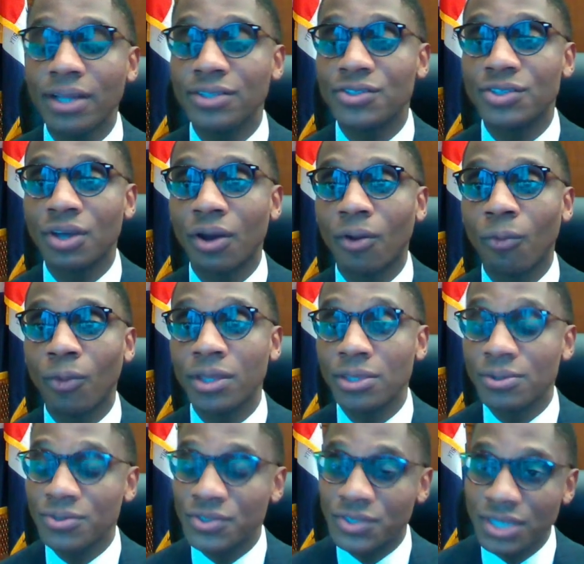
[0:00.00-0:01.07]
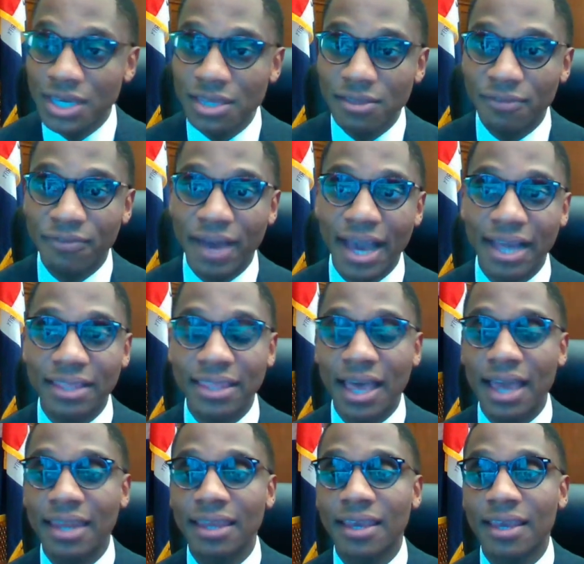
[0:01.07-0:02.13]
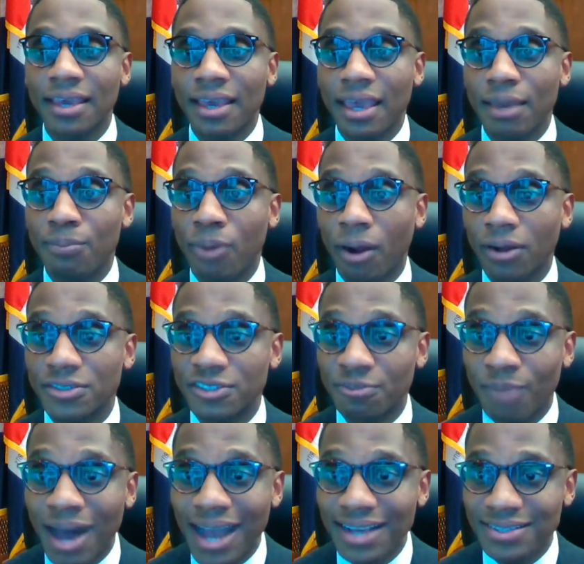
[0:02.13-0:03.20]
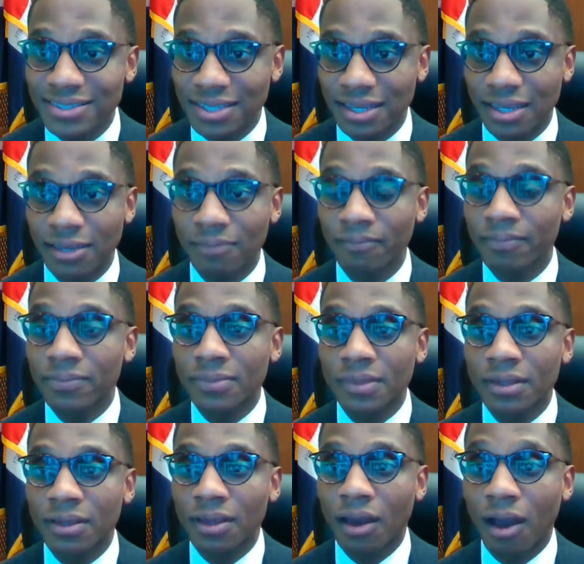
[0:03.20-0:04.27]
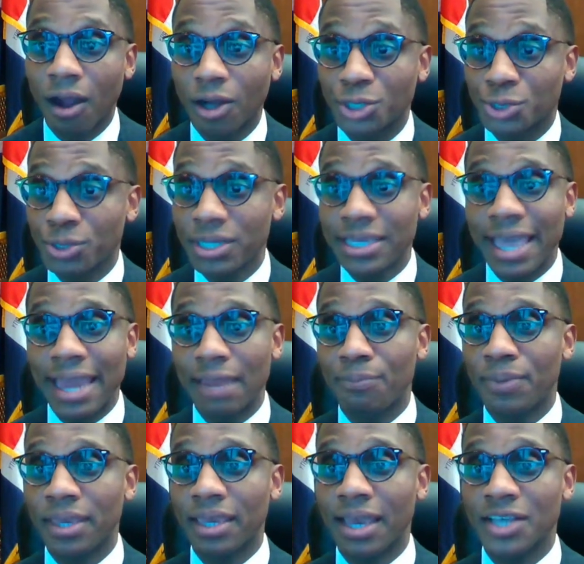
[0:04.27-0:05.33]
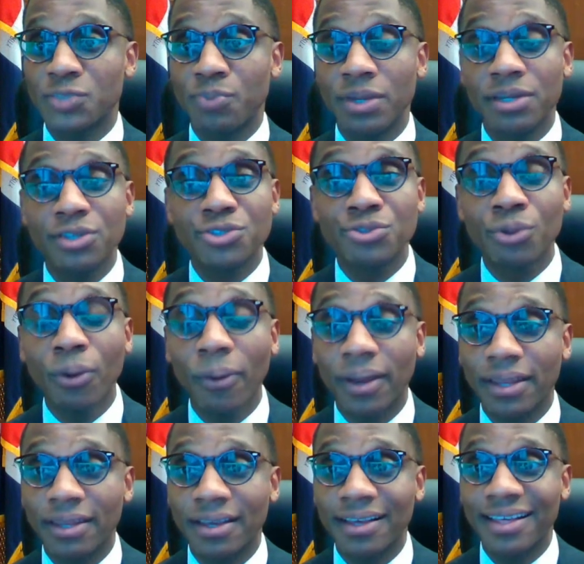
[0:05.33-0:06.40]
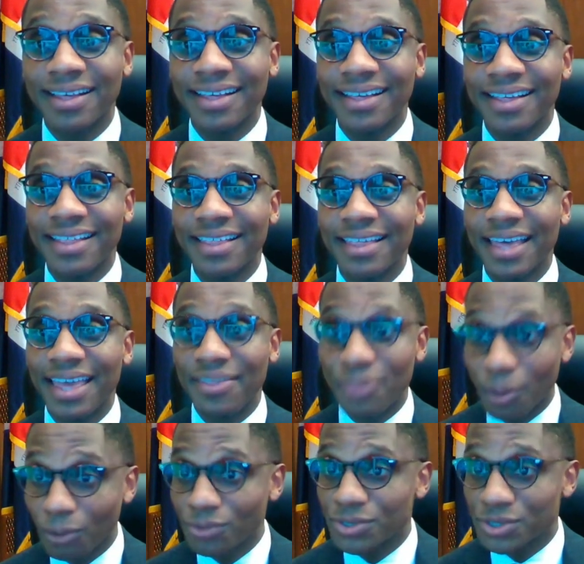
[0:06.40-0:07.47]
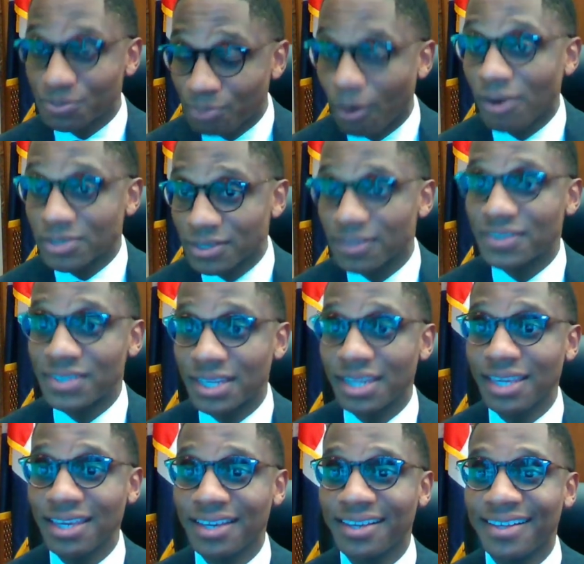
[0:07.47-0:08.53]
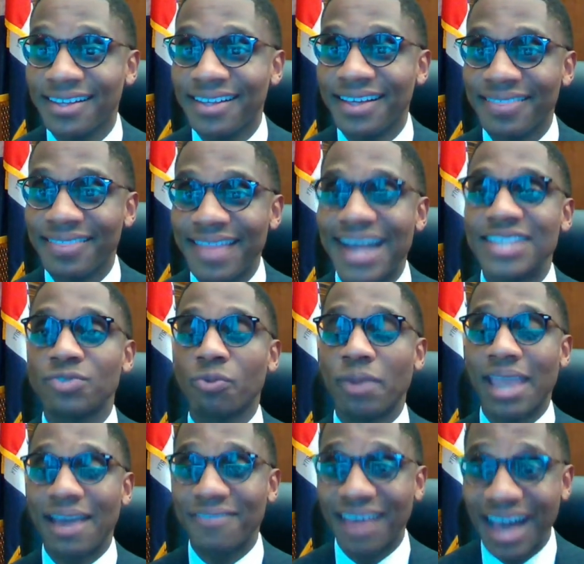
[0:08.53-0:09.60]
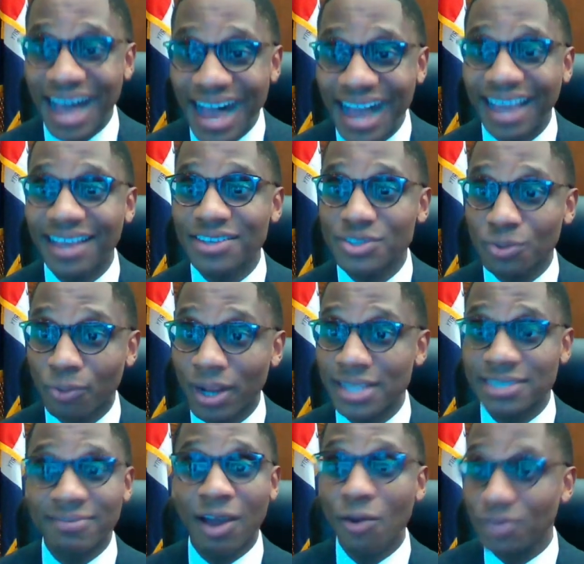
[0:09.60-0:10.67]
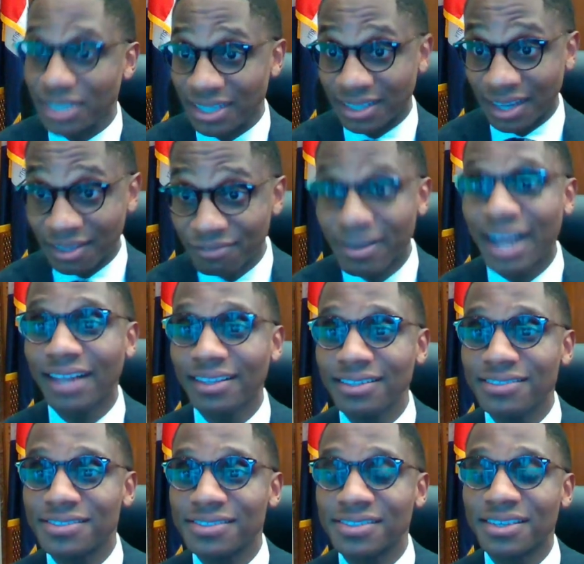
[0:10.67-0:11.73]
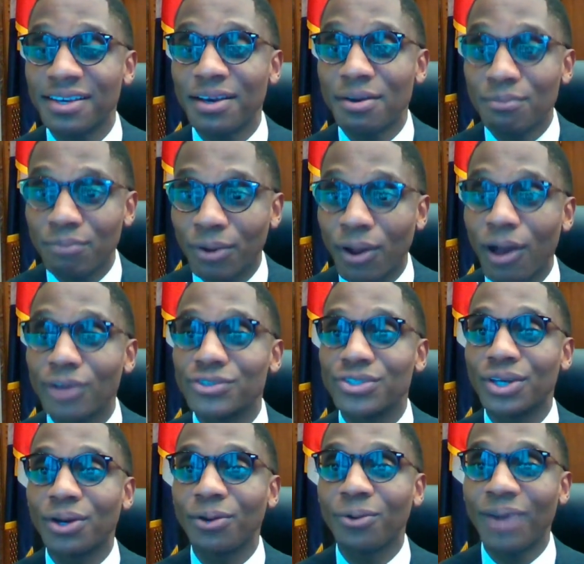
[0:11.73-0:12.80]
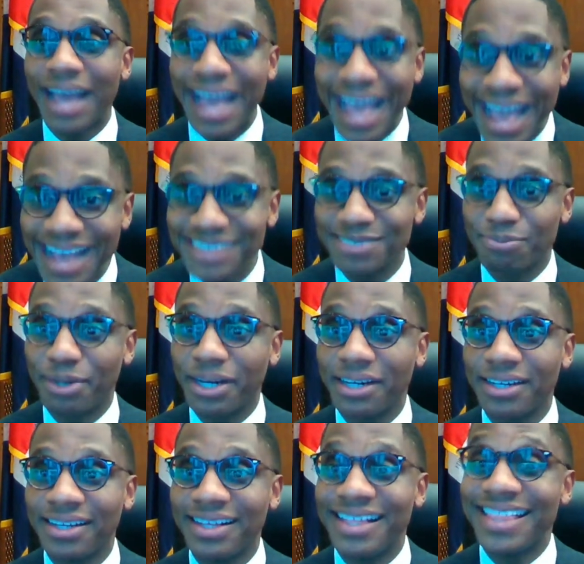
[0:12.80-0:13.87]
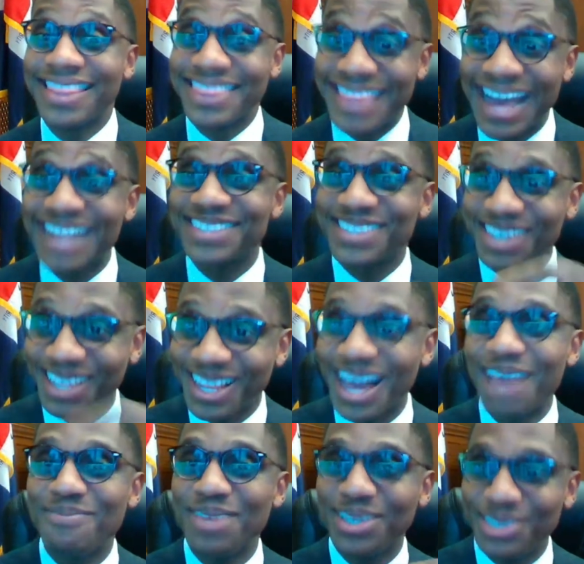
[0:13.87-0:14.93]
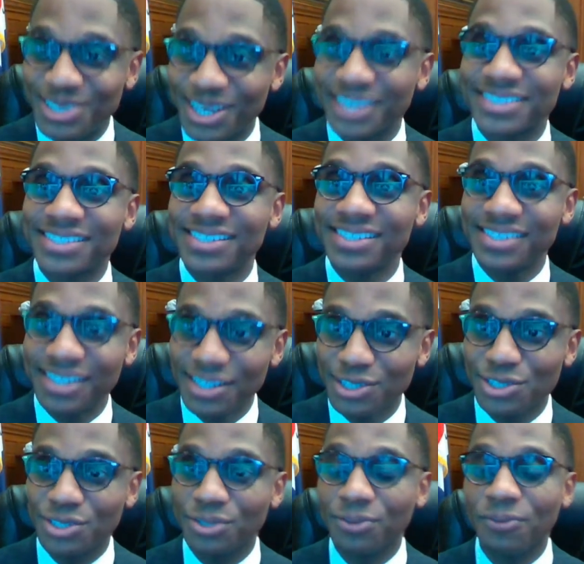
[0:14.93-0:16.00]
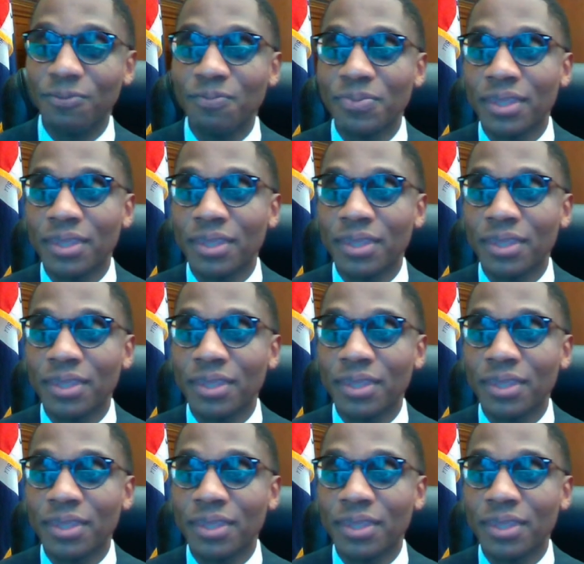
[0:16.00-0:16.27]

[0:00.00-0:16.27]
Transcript: And so when you see the fact that in parts of my city, our tree canopy has been destroyed, in those parts of the city, that's where we have the highest rates of not only gun violence, but also asthma. That's a climate justice issue.